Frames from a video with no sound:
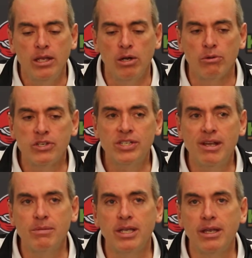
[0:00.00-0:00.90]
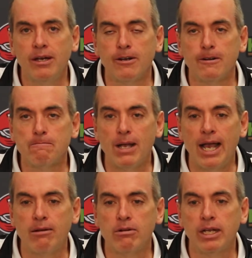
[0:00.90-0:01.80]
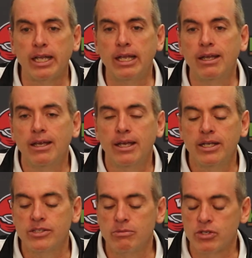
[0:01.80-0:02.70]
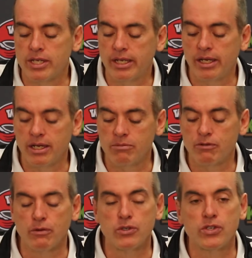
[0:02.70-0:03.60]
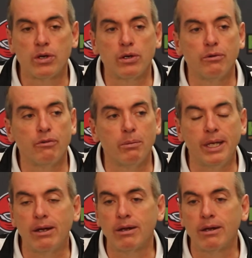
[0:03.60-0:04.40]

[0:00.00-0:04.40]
you know this time of year I really it's almost like it comes full circle for me.